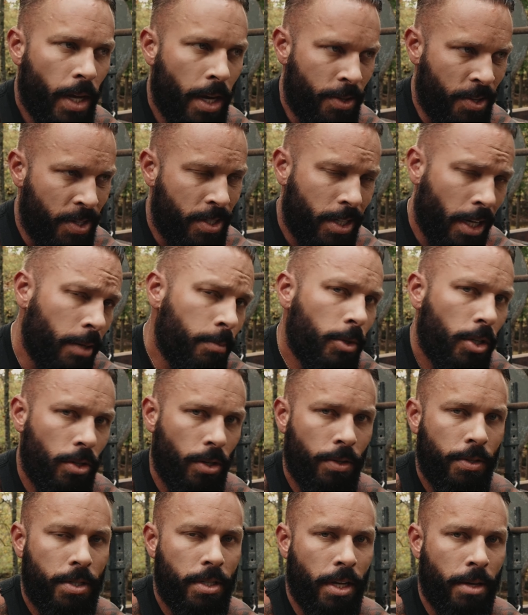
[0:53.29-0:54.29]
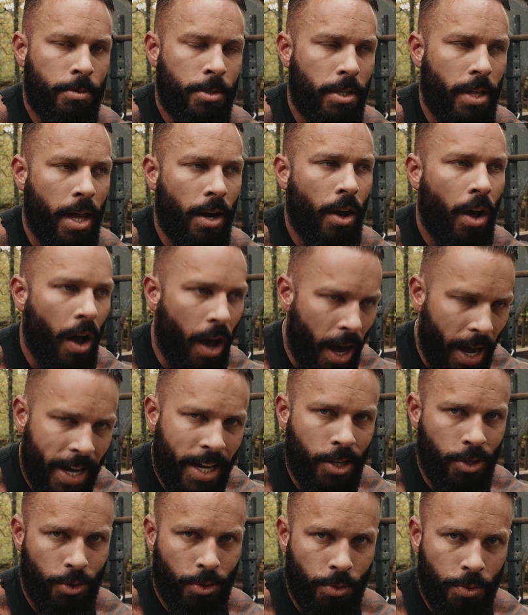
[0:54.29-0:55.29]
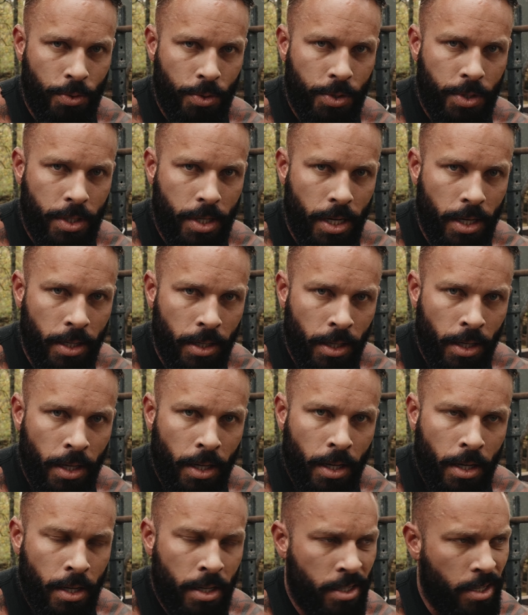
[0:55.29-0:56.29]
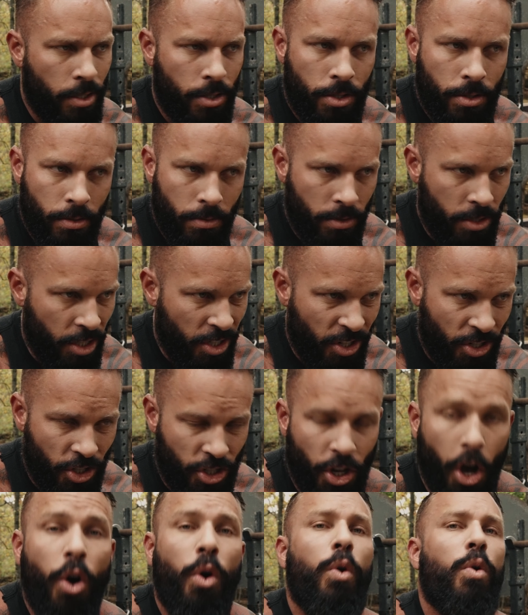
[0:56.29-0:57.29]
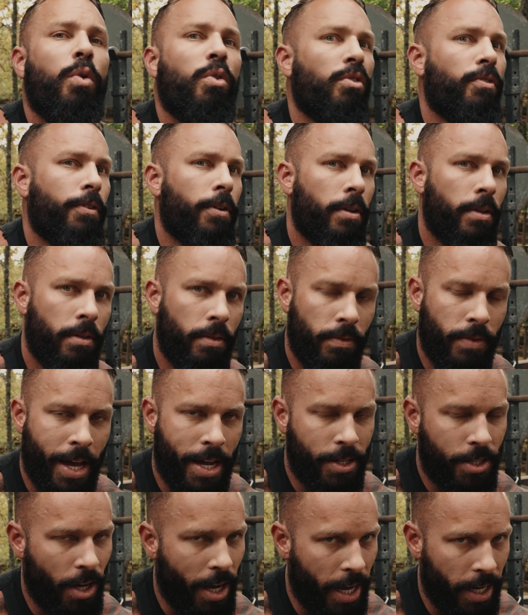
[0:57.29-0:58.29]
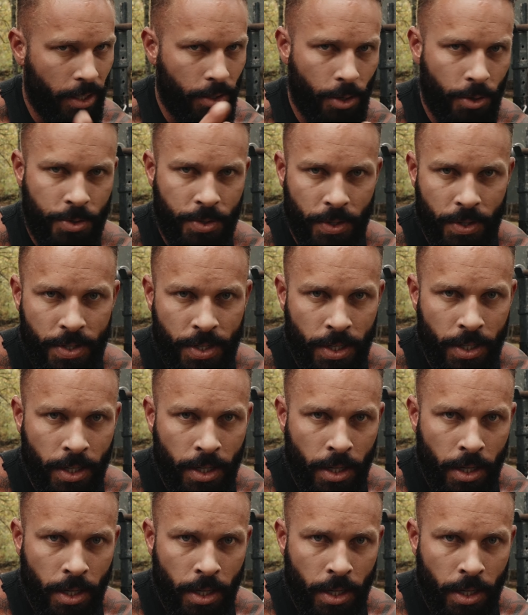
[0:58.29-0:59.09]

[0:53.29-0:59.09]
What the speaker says: are the same concepts that I used to dissolve that diagnosis.